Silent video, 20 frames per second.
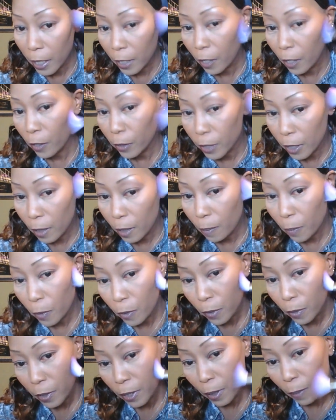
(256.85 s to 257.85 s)
and our
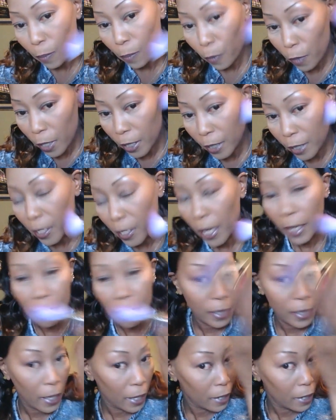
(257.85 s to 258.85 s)
temples, bringing
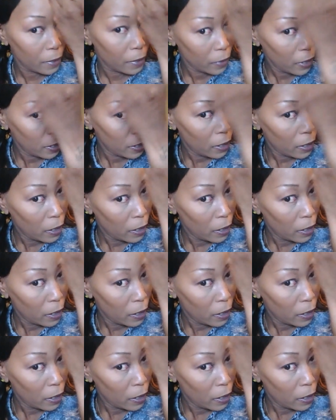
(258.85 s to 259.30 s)
that down.